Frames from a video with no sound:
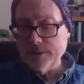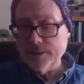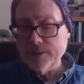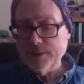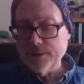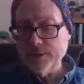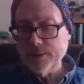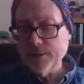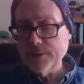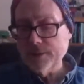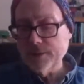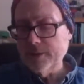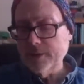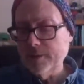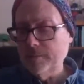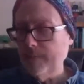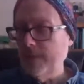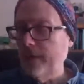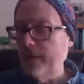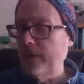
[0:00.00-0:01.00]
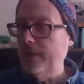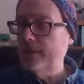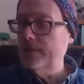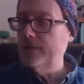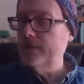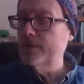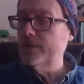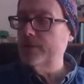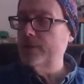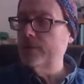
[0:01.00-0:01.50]
Suck it up
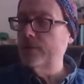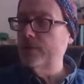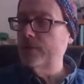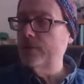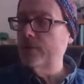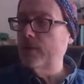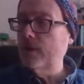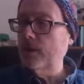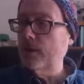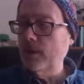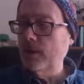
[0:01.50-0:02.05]
and do